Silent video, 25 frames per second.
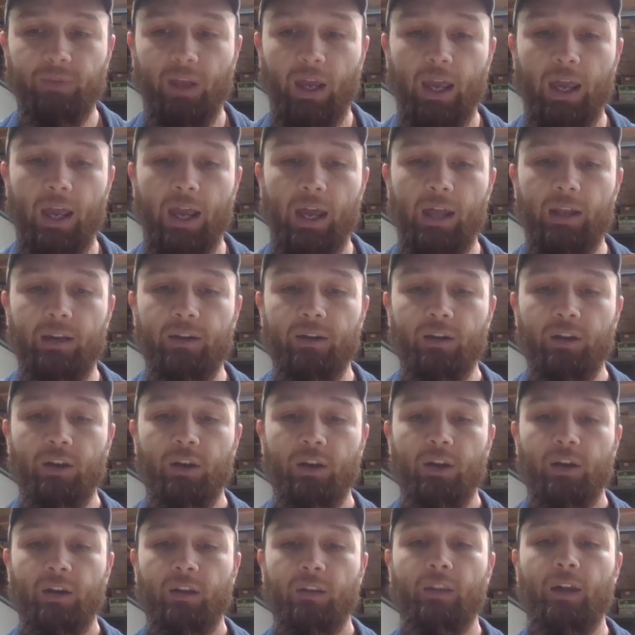And
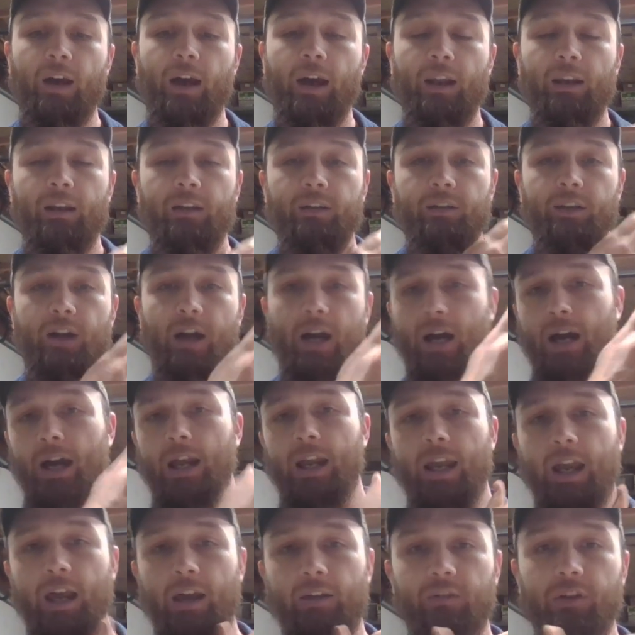that
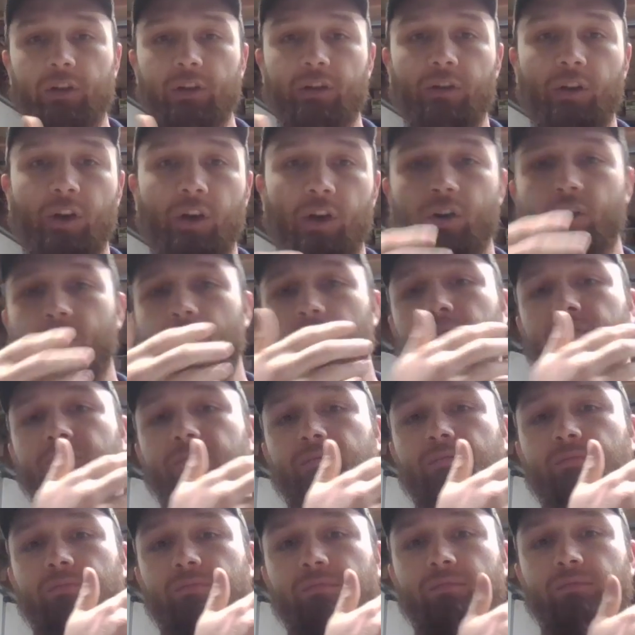high, heavy load
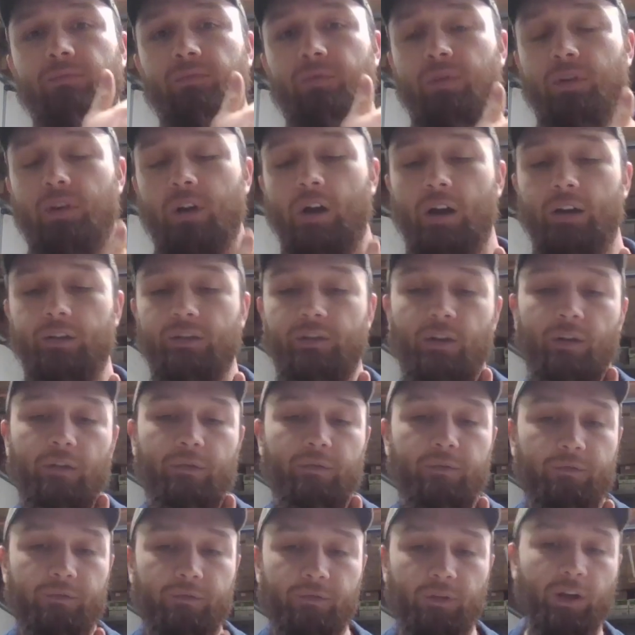caused a
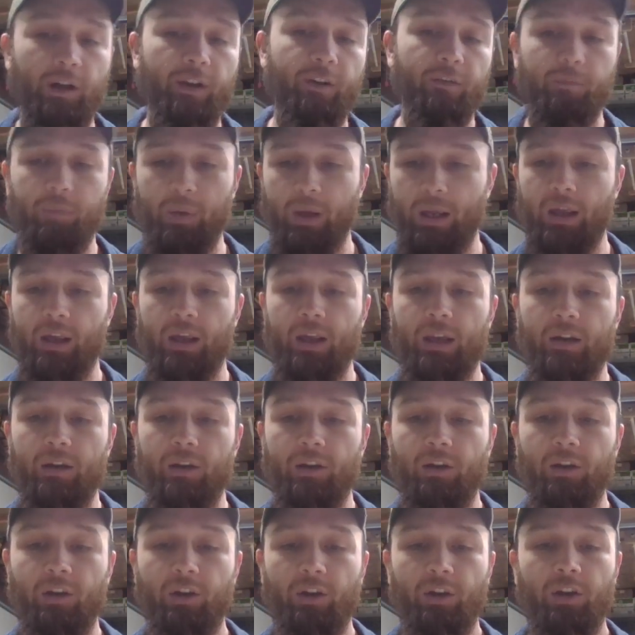flood of pain
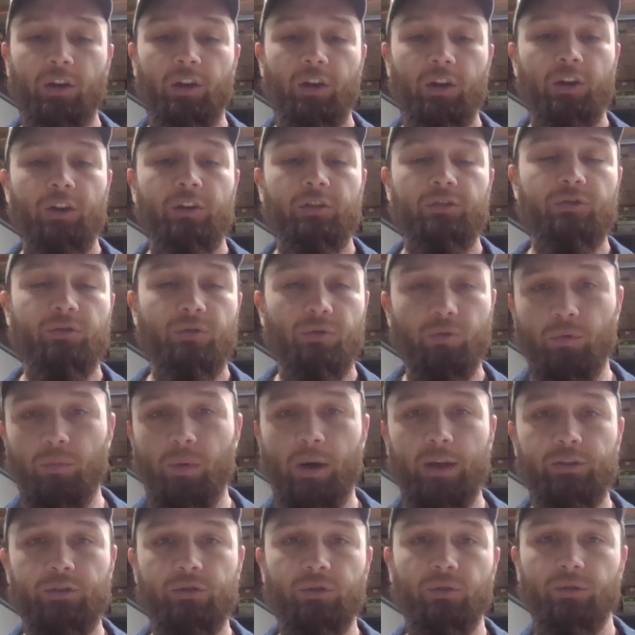through
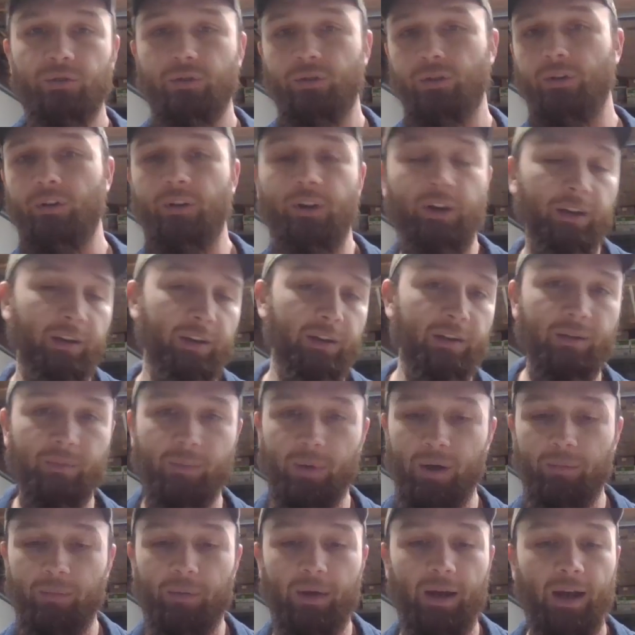my shoulder and into
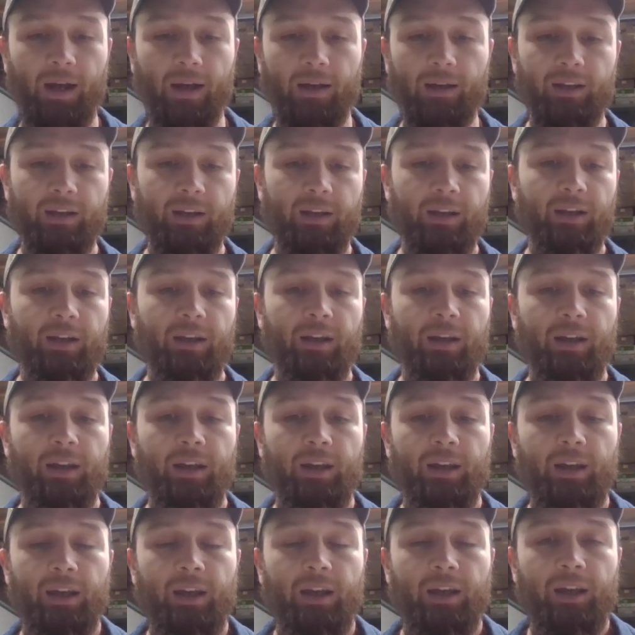my back.
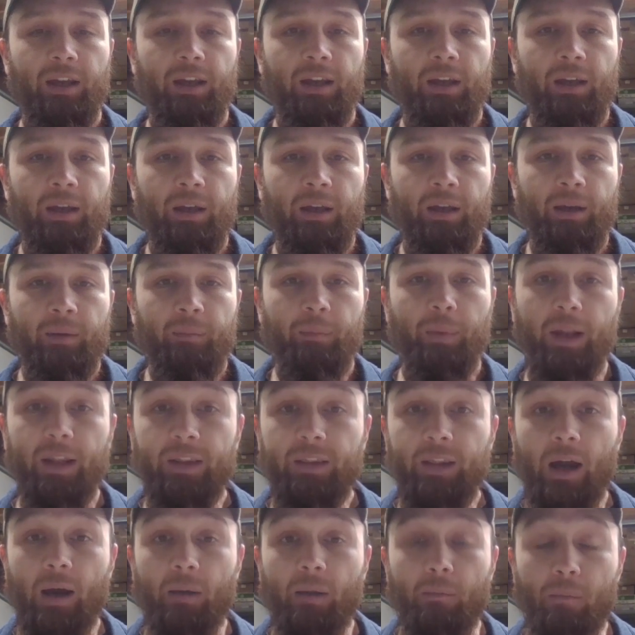But
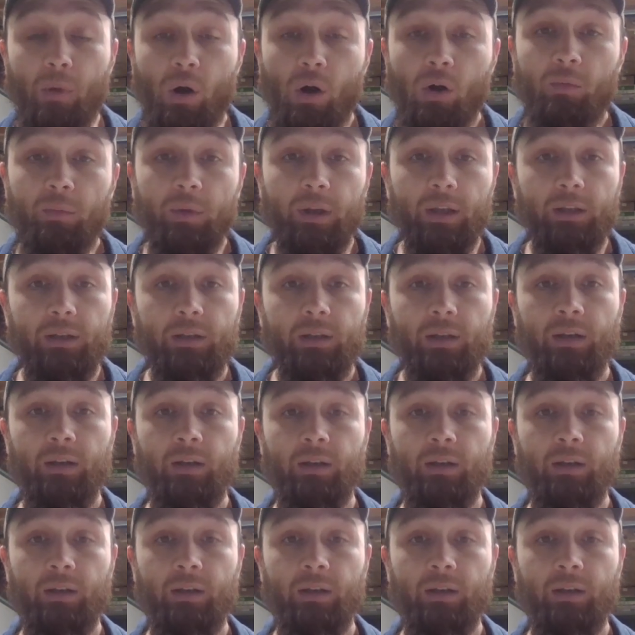in that moment,